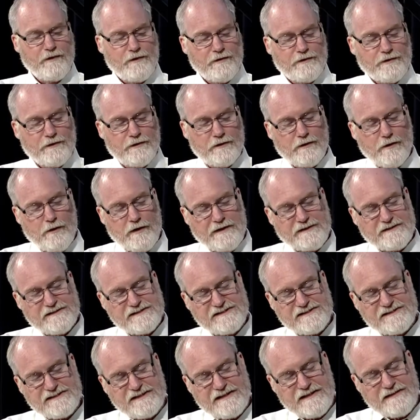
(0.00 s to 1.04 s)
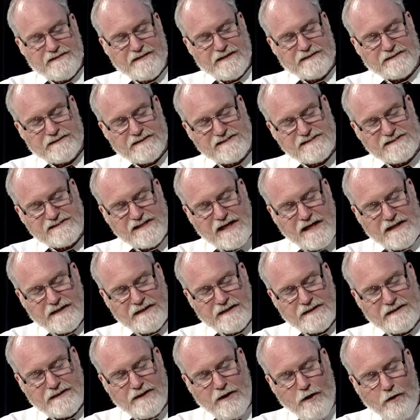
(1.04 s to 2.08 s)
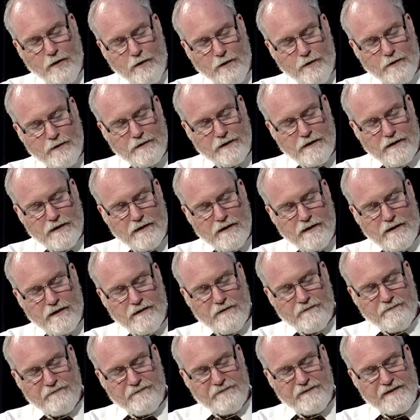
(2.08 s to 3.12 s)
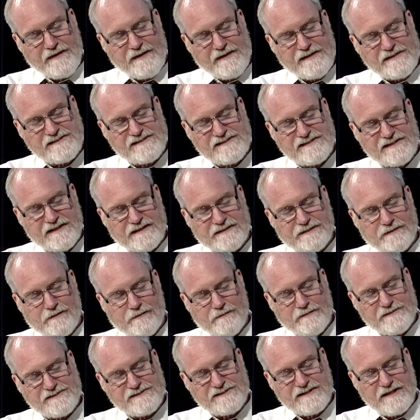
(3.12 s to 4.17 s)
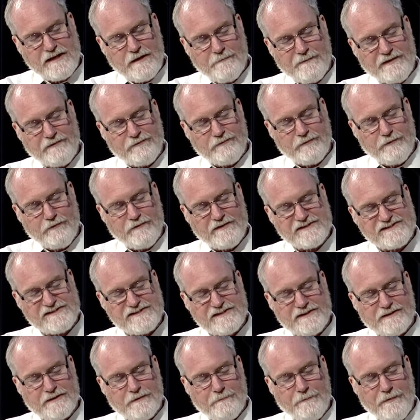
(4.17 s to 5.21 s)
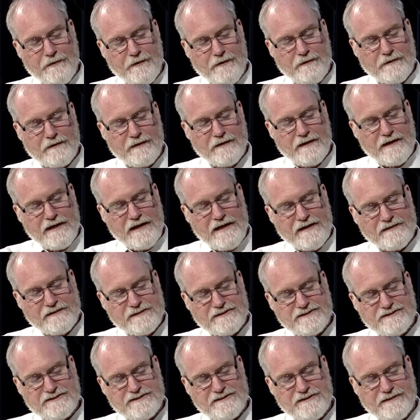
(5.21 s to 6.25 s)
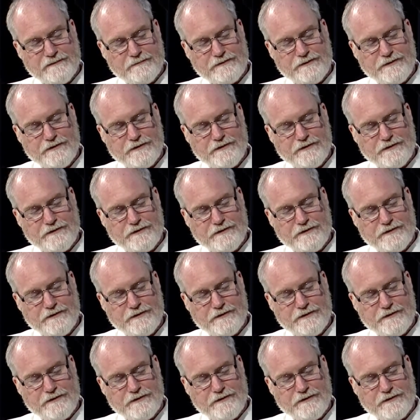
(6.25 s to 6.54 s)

You're going to see that the solid core of the signal is coming through the center part, and the shield